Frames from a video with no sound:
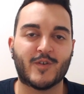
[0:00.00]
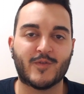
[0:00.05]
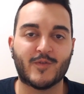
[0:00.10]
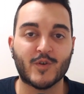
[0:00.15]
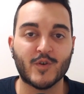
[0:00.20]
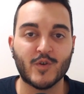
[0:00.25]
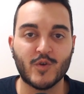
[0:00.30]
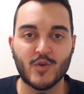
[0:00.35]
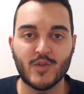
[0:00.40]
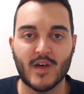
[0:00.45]

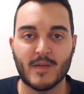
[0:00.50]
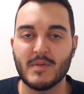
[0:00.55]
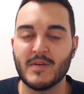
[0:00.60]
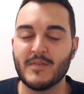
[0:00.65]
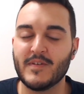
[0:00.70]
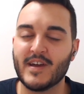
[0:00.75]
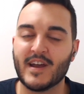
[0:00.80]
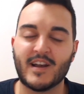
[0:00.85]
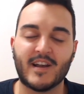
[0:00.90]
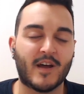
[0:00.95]
you that
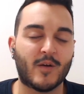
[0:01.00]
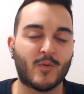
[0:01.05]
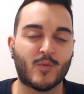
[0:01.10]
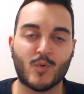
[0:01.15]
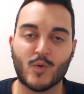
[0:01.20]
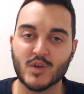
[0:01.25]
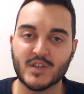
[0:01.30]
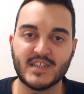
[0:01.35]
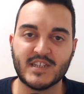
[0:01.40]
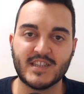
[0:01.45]
maybe are
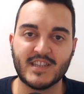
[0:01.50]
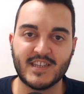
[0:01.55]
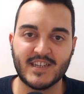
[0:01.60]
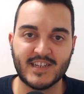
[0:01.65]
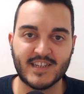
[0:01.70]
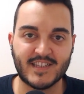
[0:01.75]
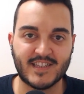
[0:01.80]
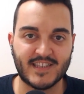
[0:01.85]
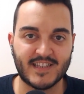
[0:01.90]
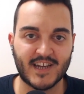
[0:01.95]
watching
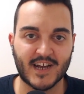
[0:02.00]
this